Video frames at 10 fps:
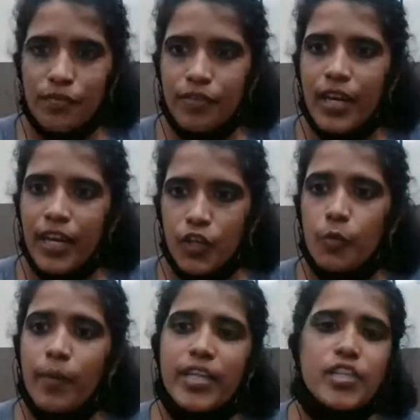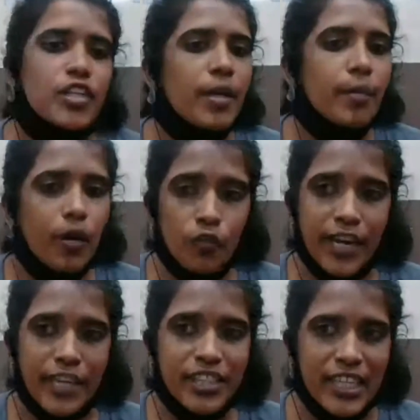You mentioned about
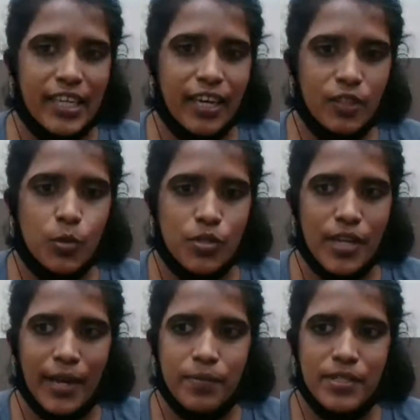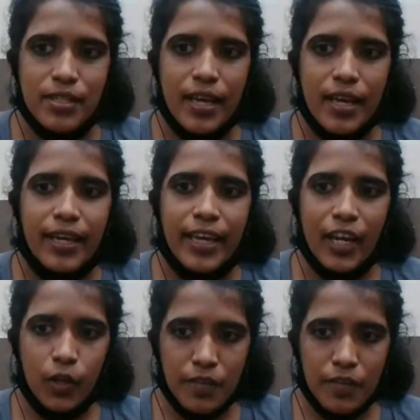dredging at those times. Can you
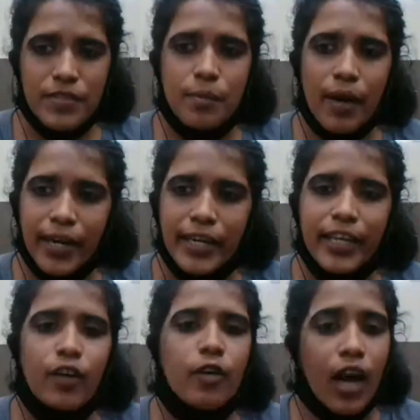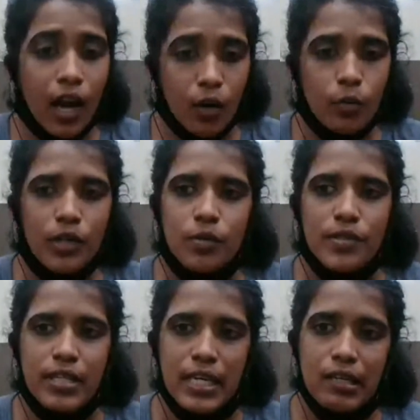give some idea on how it was
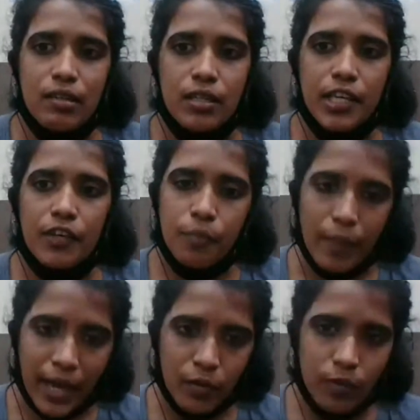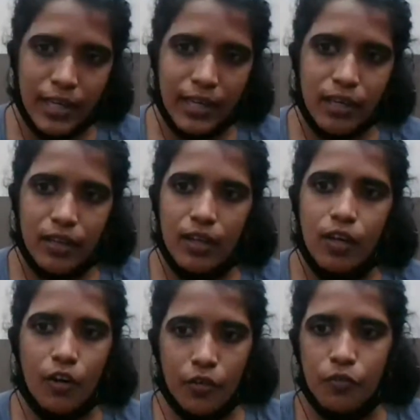done, if manually? Lot
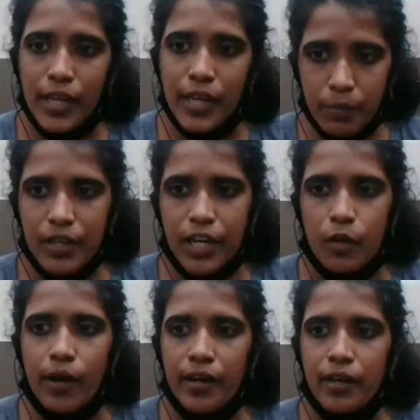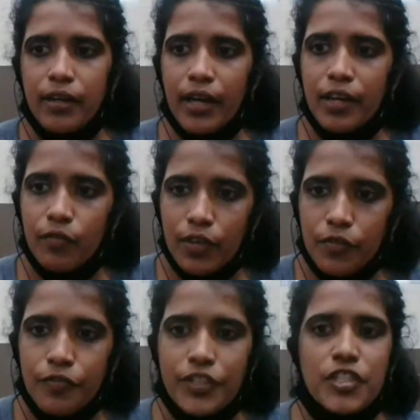of labor required and were
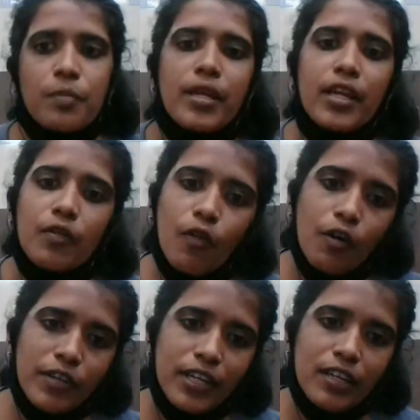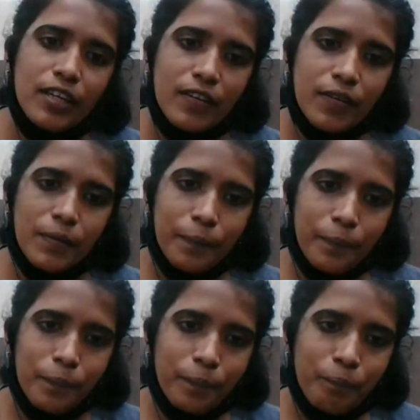fishermen involved in
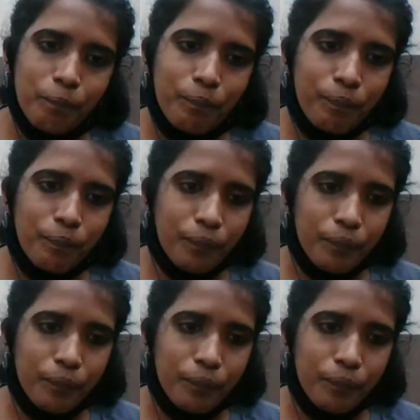it?